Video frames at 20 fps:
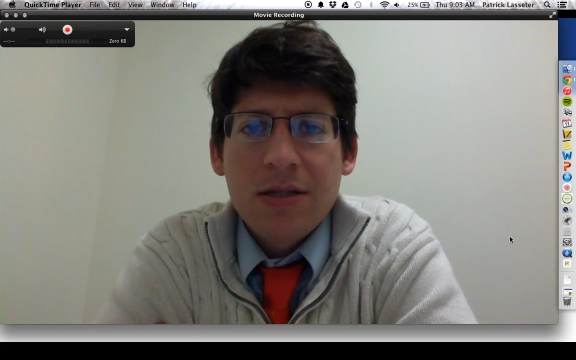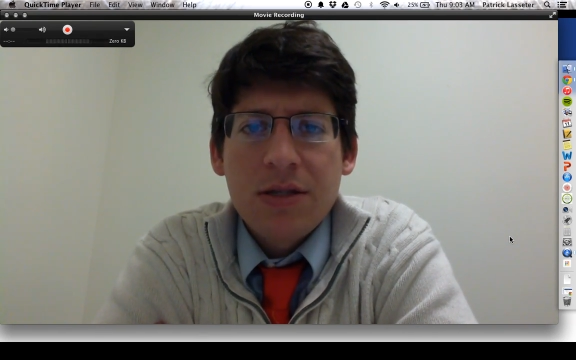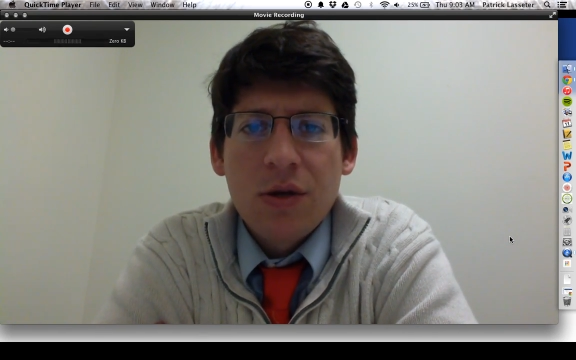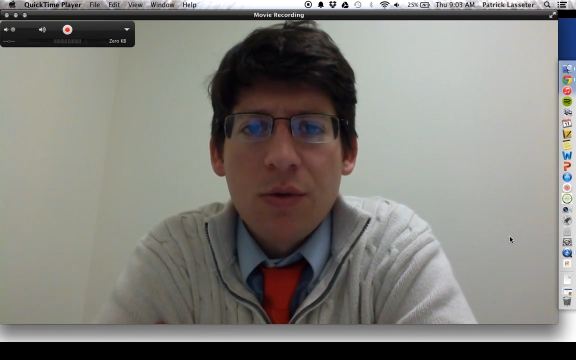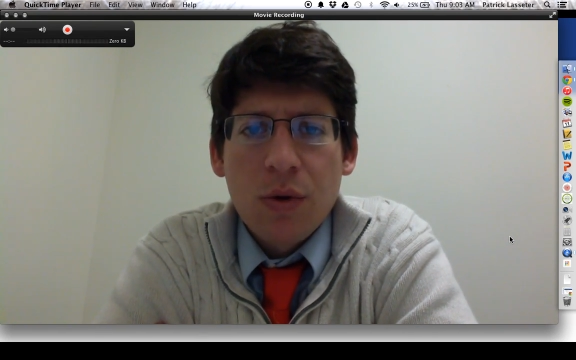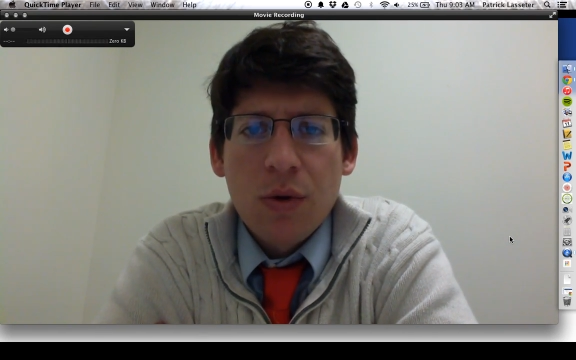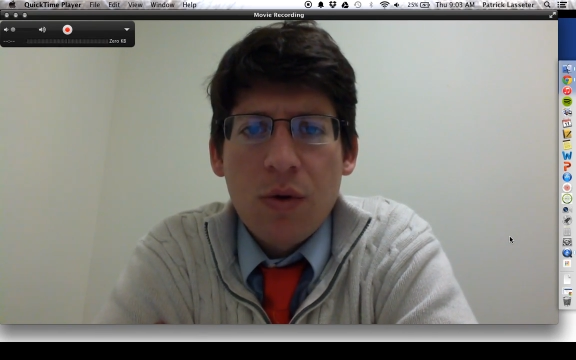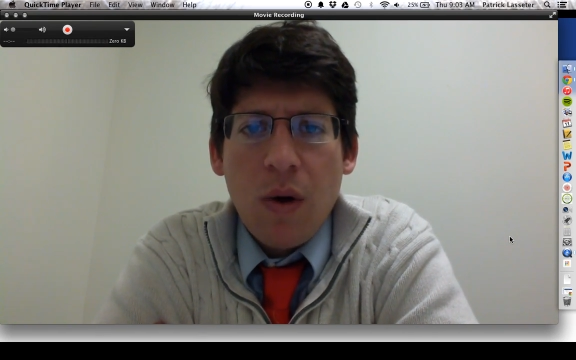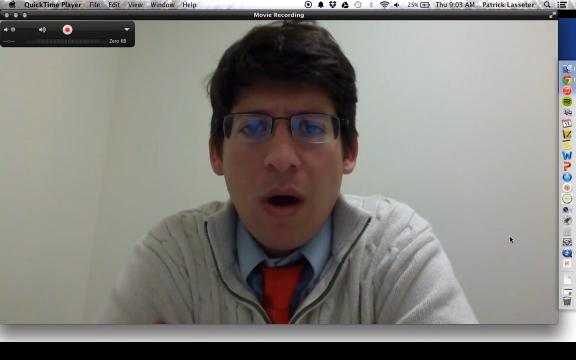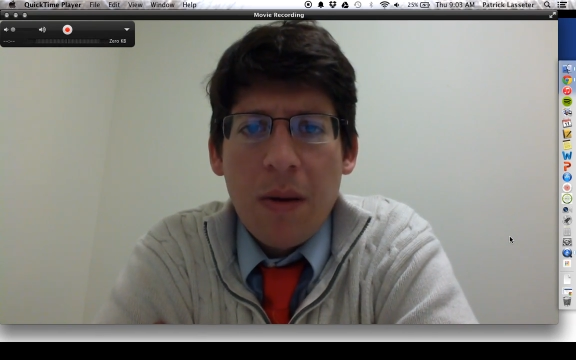two
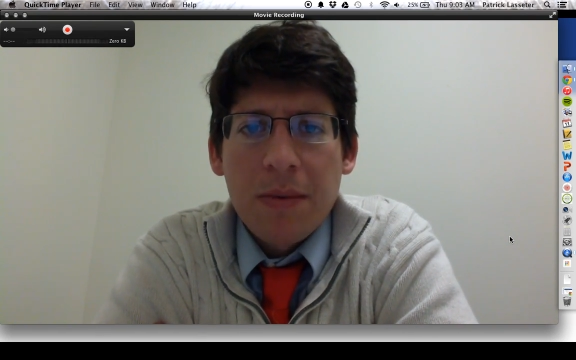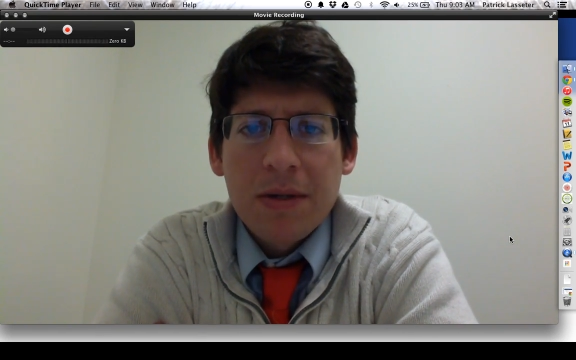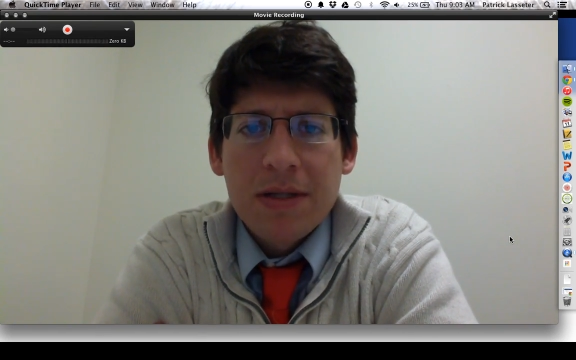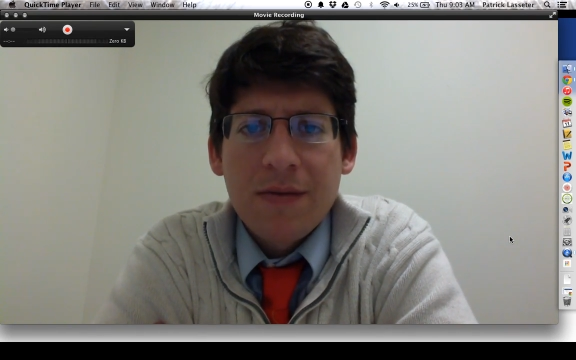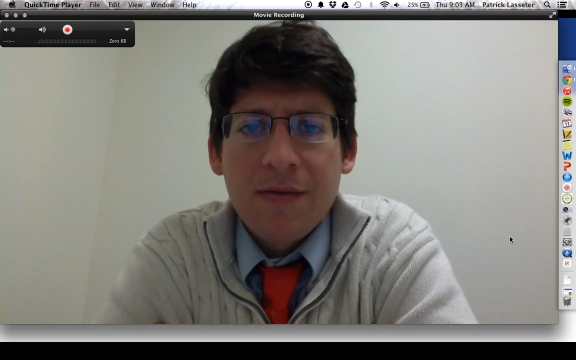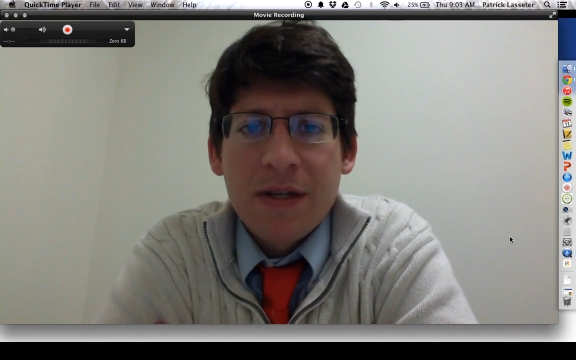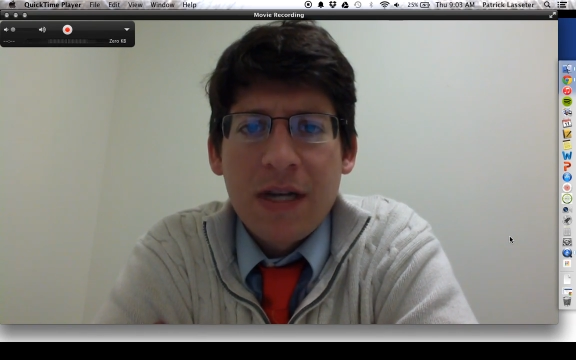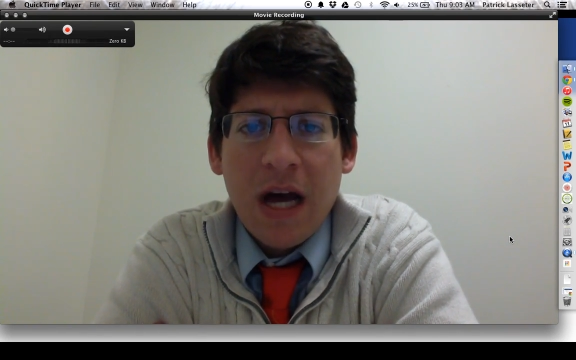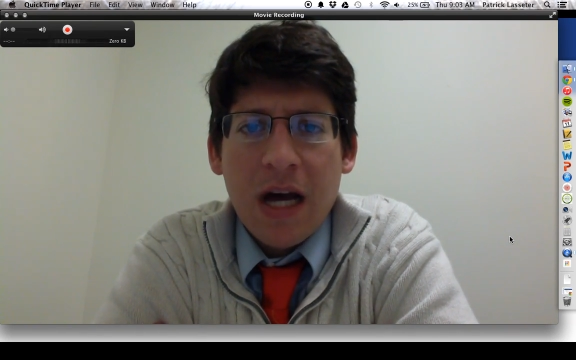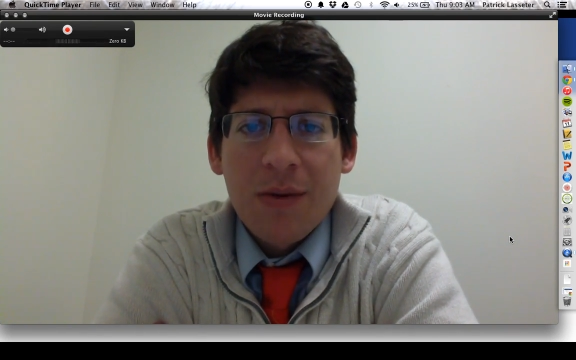requirements
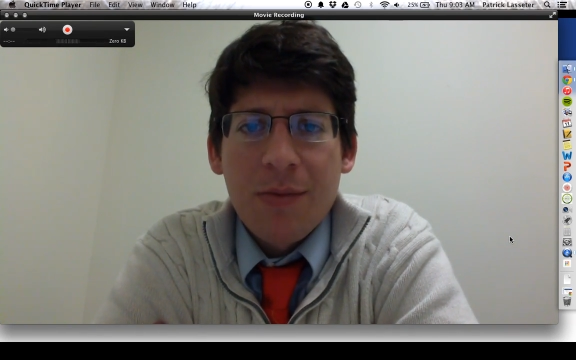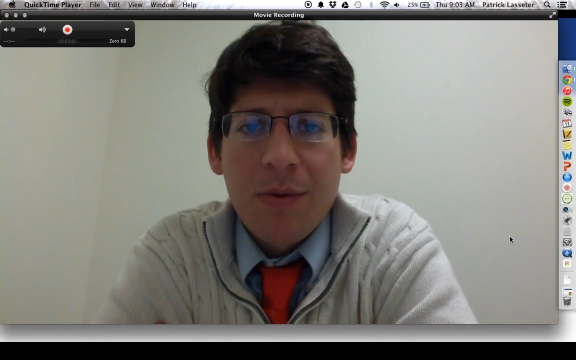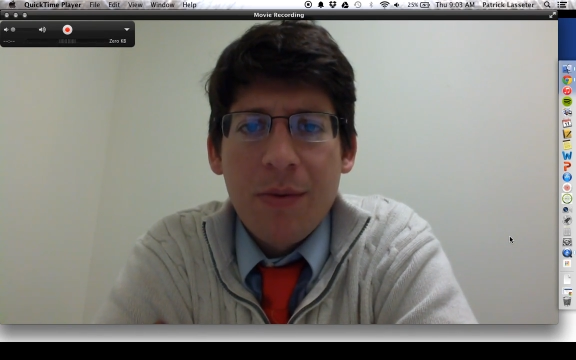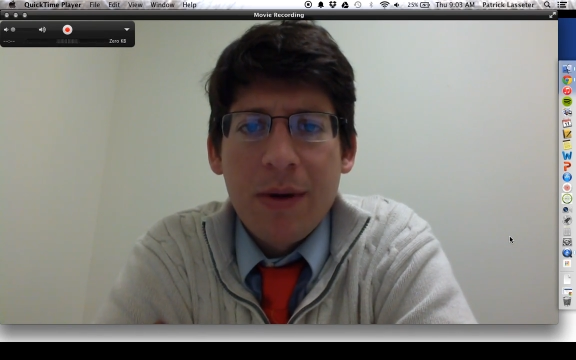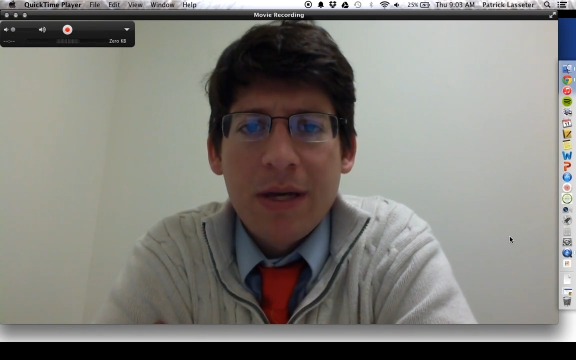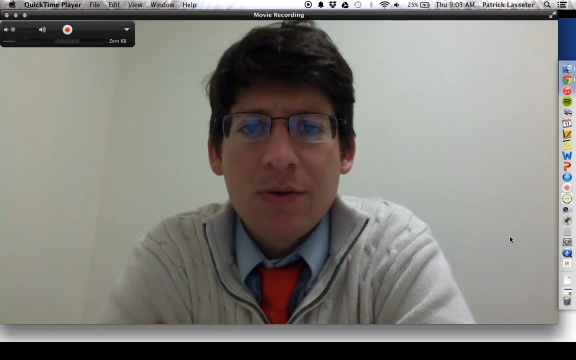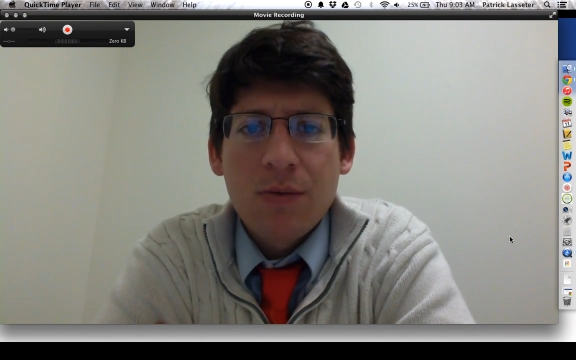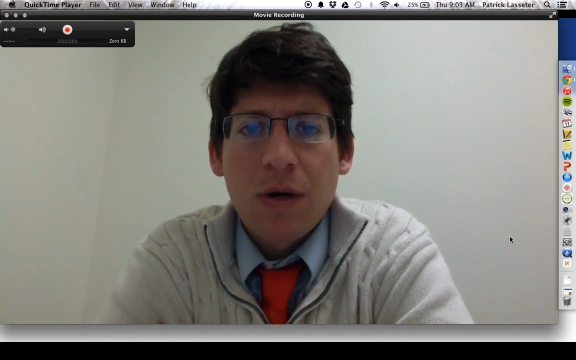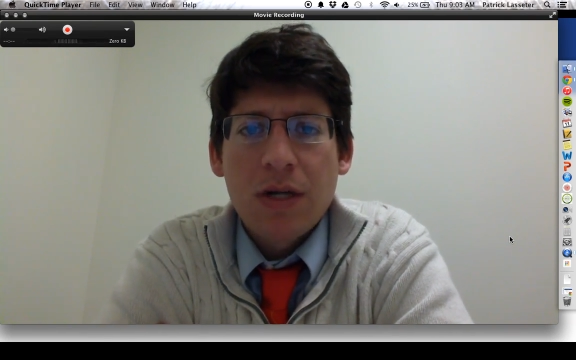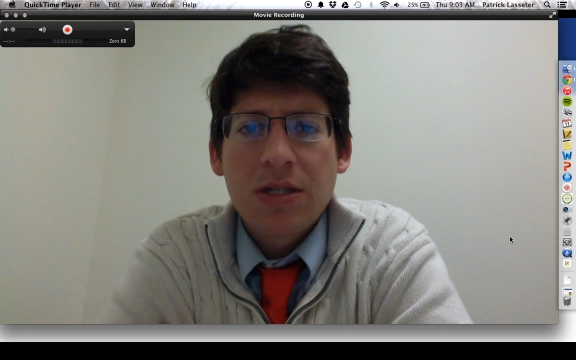of the
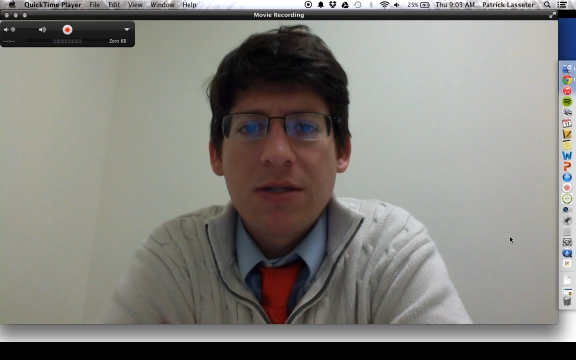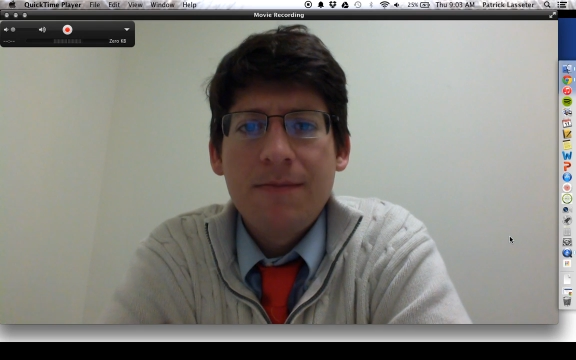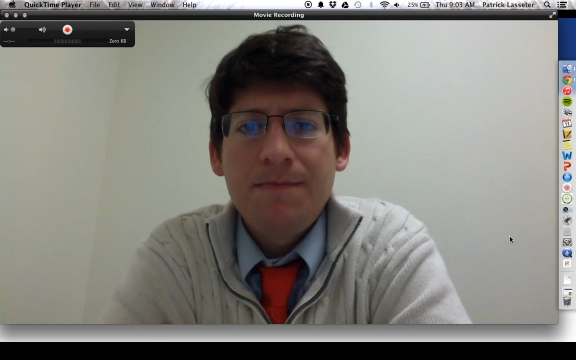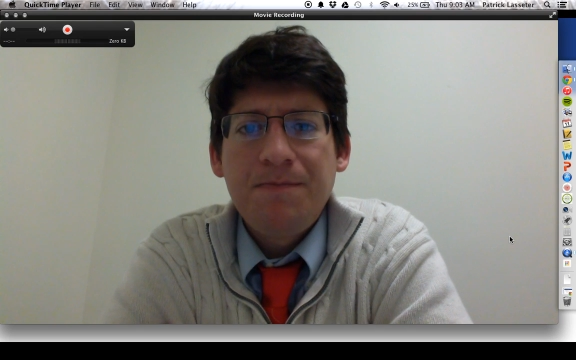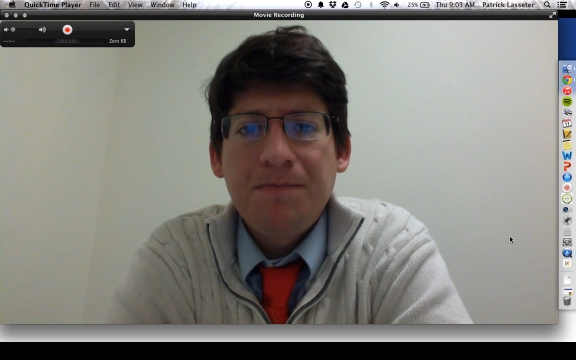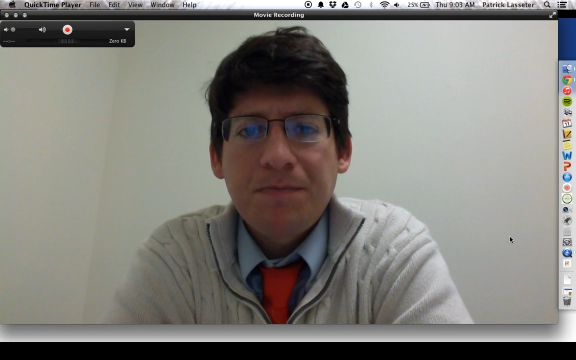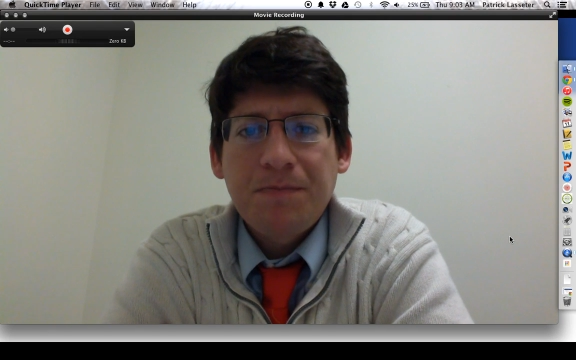document-based question,